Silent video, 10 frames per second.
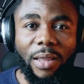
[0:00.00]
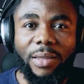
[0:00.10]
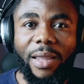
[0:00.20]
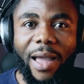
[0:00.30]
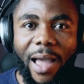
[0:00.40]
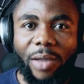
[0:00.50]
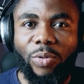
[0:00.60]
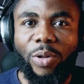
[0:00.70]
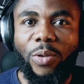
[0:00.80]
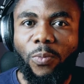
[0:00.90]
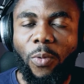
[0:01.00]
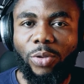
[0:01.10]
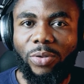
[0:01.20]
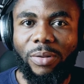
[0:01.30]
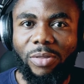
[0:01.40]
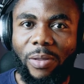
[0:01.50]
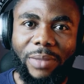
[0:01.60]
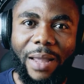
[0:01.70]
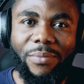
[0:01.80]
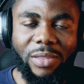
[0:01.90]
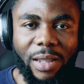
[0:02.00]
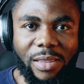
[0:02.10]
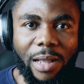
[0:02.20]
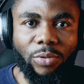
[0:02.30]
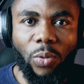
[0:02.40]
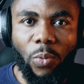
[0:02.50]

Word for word: they actually want to sometimes test out your